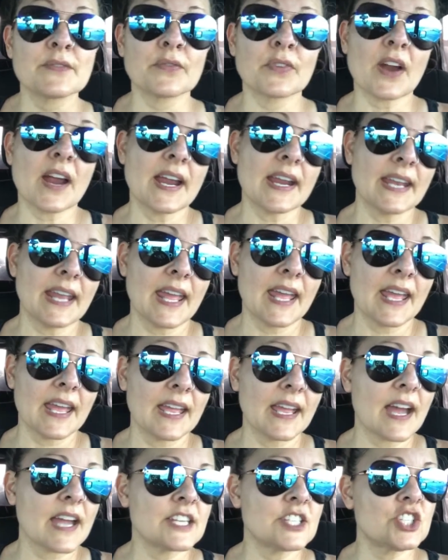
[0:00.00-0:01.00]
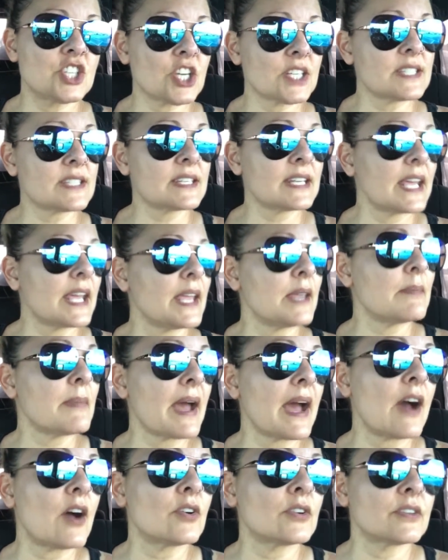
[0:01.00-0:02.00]
Friday. I just came
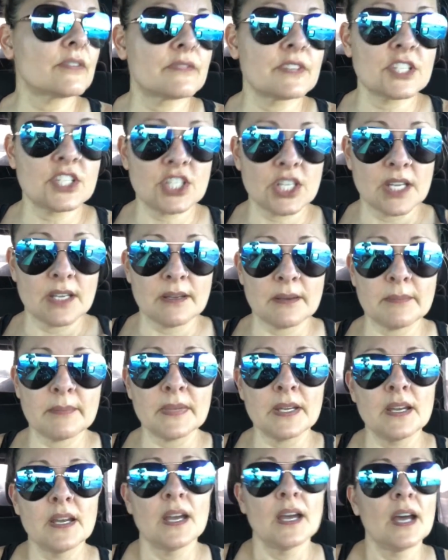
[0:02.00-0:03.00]
out of the gym.